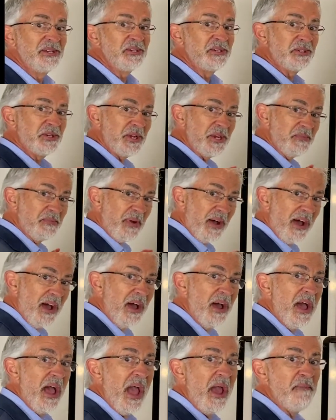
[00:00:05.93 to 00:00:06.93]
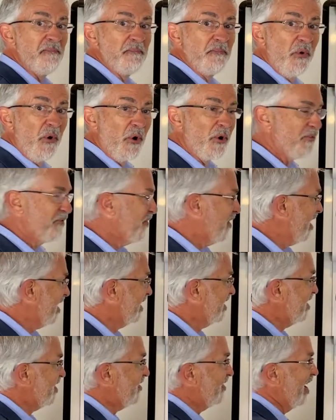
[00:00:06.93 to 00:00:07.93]
cheaper, and more
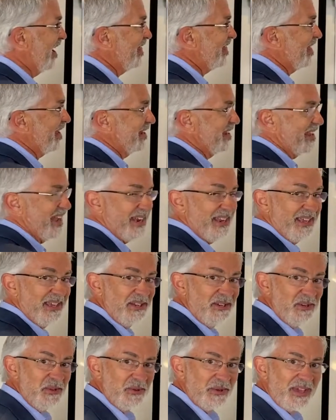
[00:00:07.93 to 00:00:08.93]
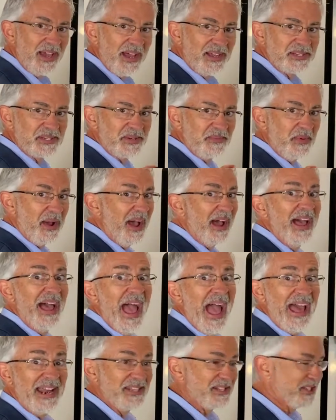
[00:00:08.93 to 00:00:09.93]
effective than getting a new customer. And